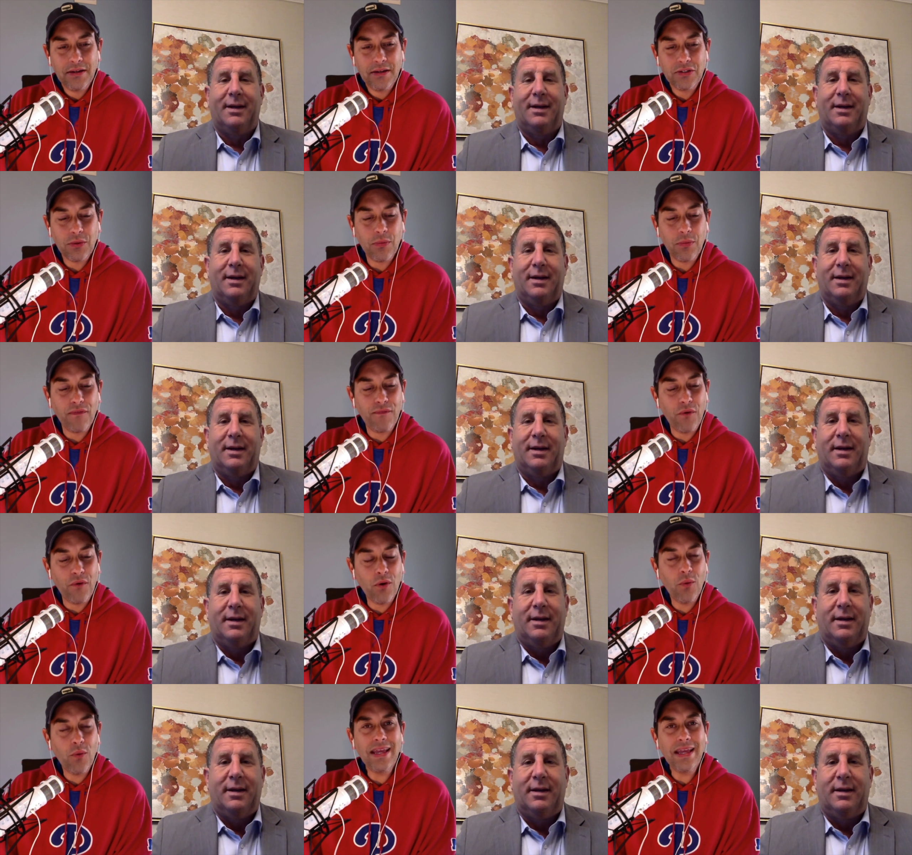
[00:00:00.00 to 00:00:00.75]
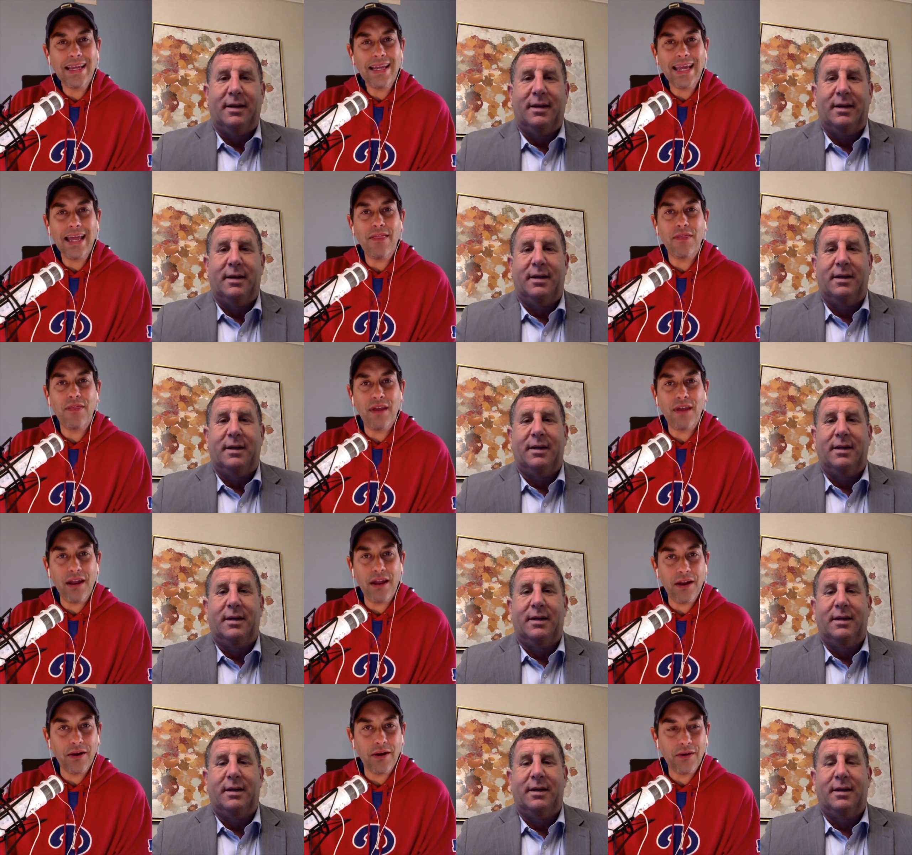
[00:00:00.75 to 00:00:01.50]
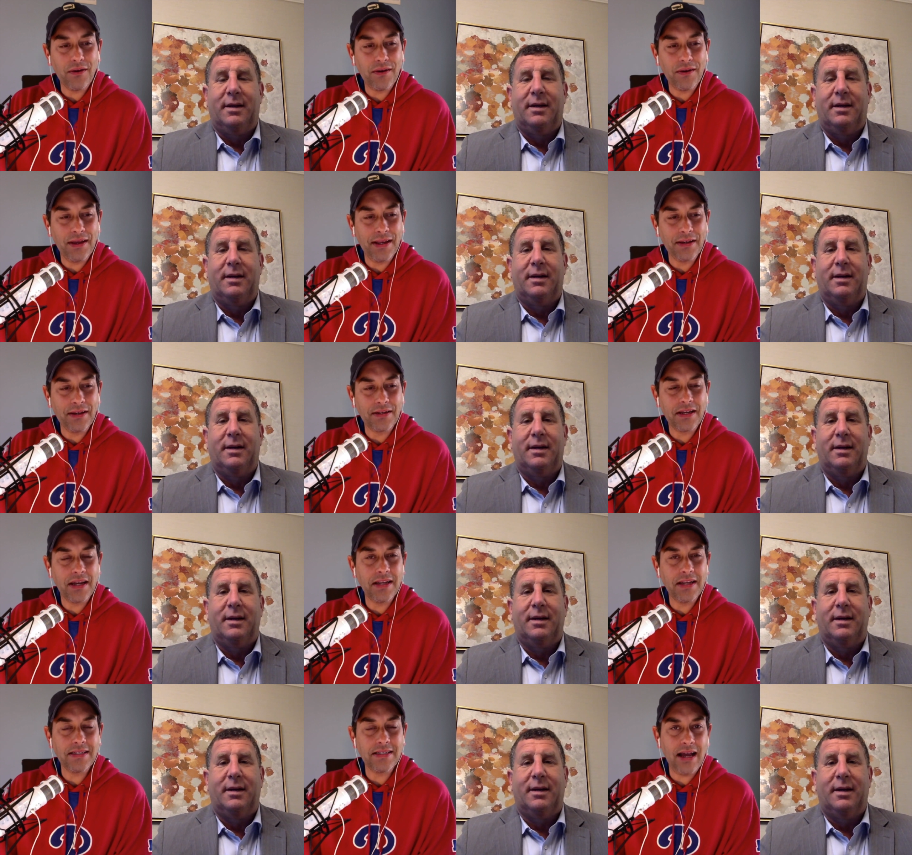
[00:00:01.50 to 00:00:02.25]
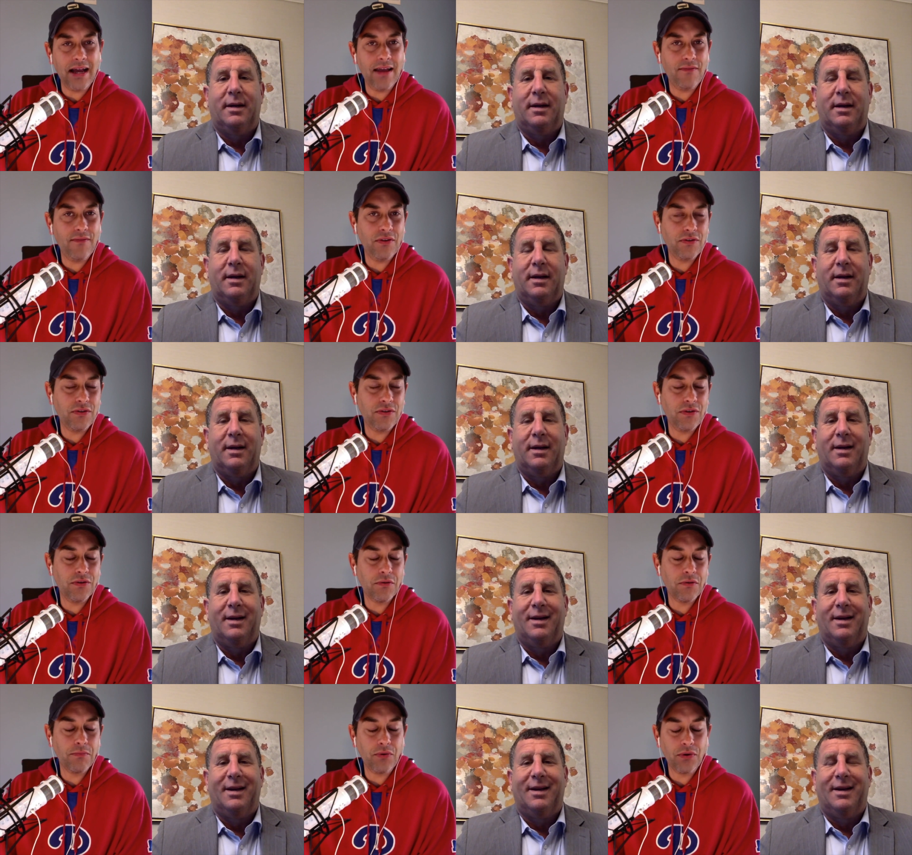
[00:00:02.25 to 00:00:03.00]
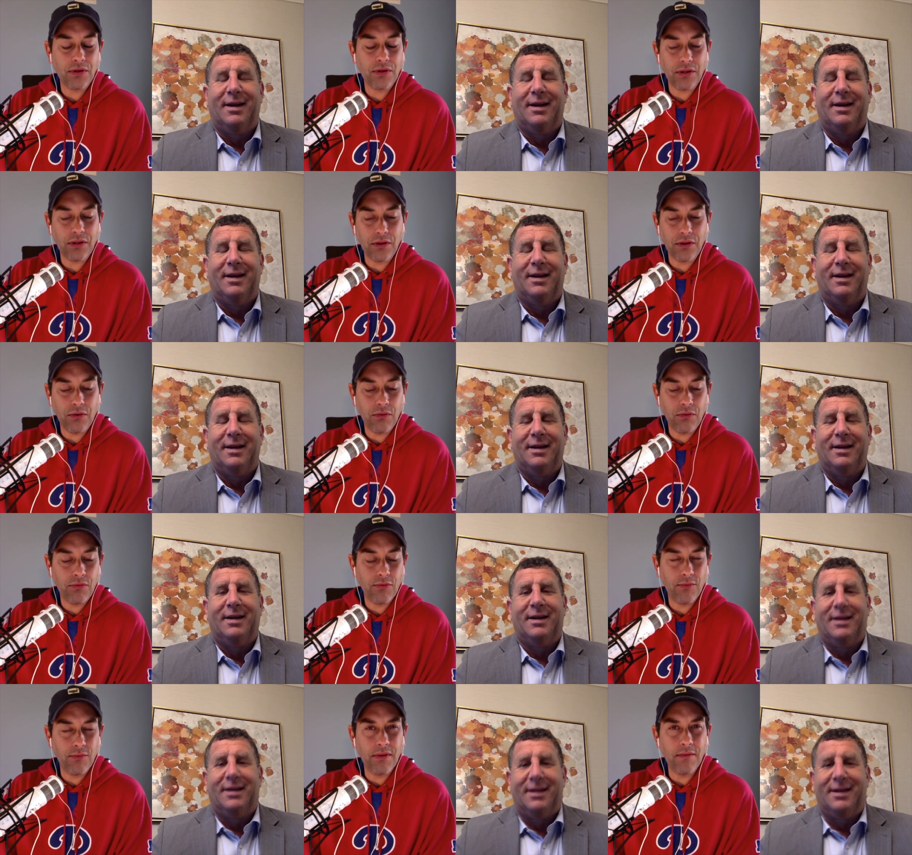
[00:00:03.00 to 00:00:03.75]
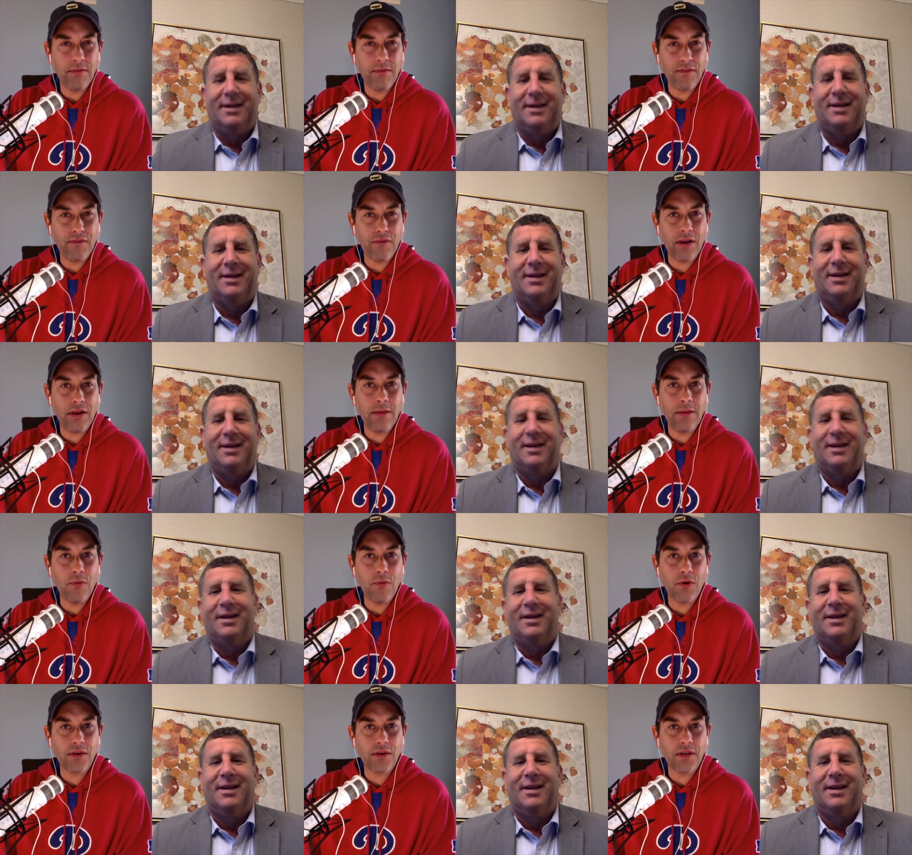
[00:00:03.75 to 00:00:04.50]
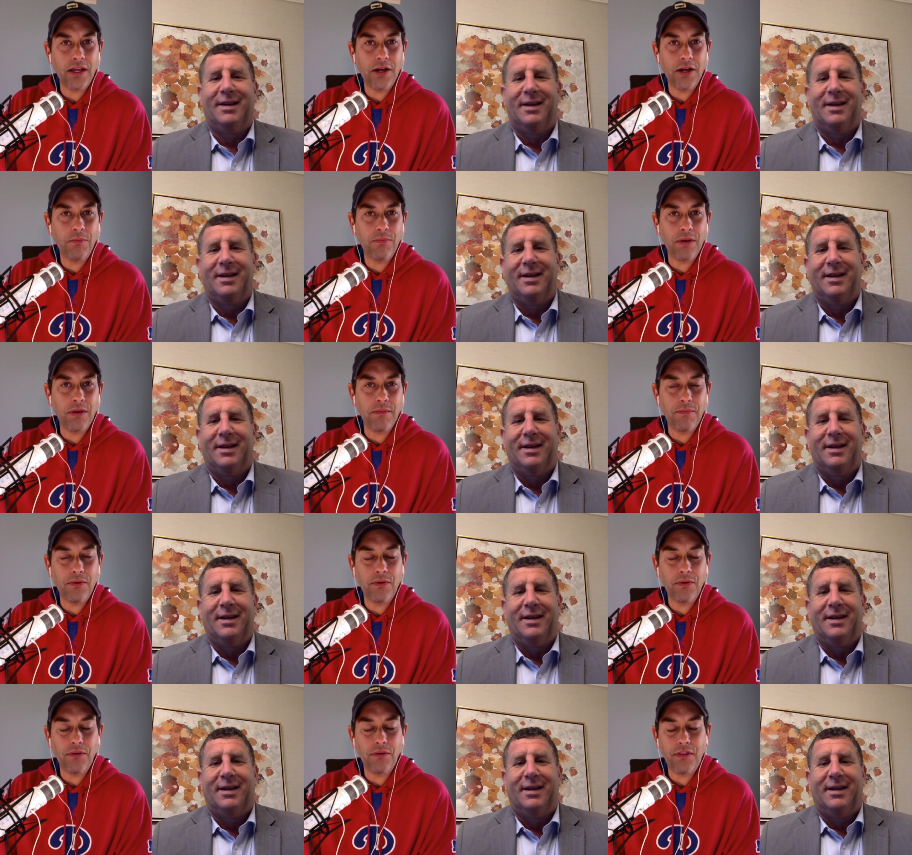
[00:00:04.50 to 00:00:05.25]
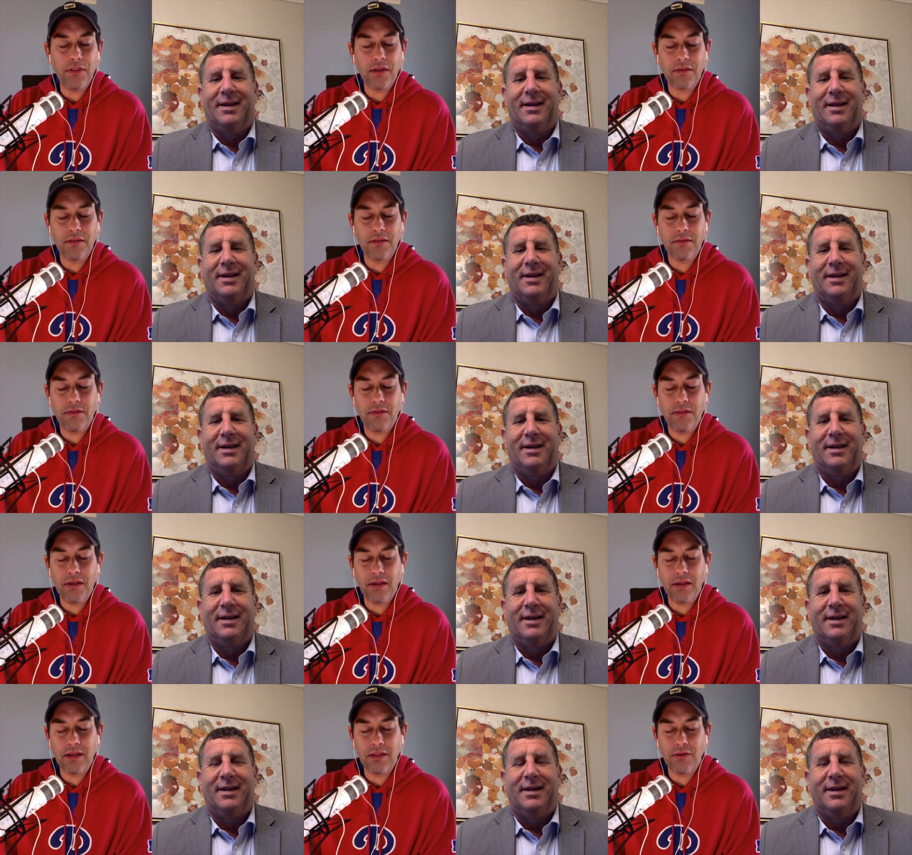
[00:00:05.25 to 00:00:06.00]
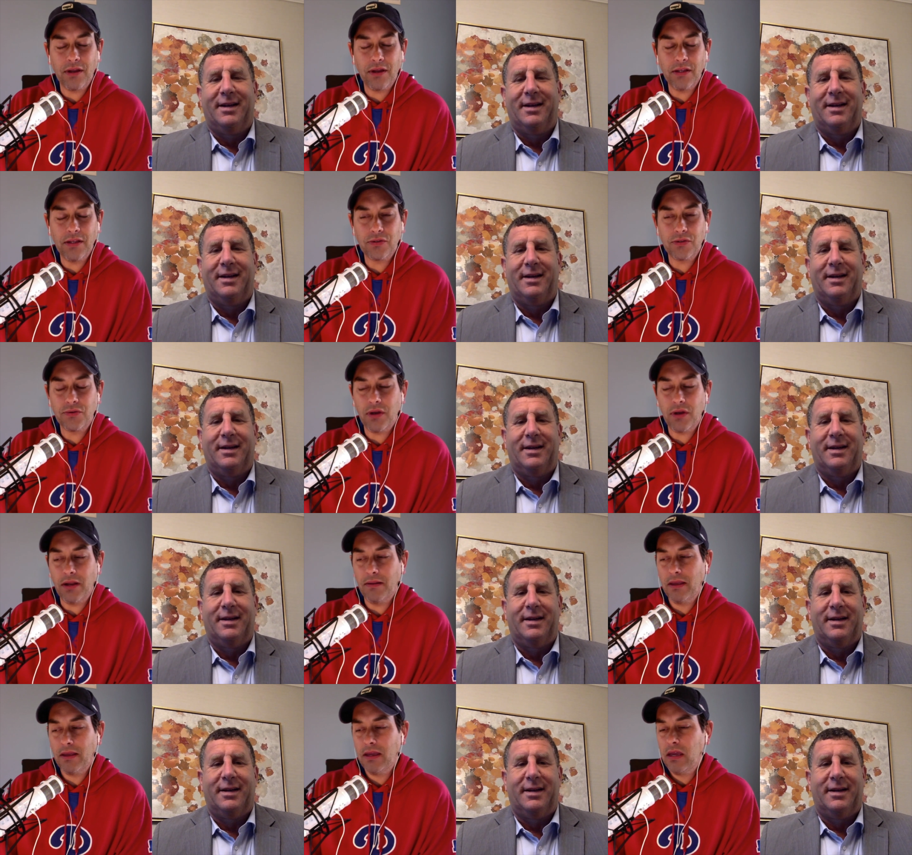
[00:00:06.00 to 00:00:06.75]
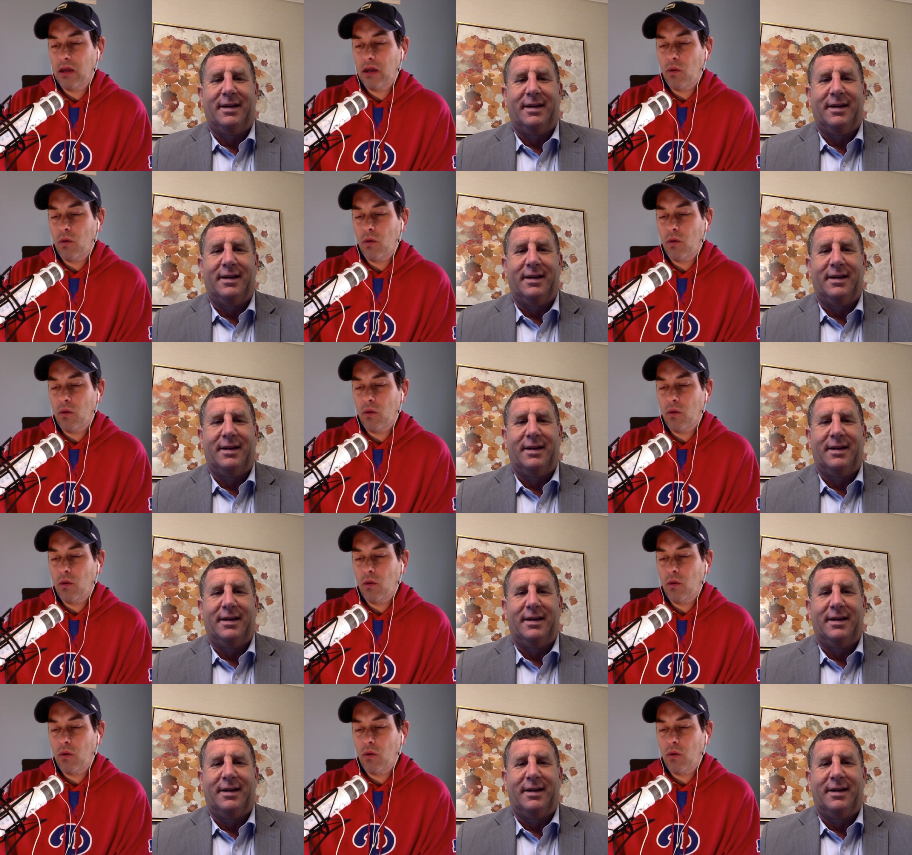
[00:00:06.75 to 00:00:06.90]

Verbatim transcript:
Speaker 1: So before we get there and kind of dive into your book and go through a bit of a framework to help people and think think get their head straight,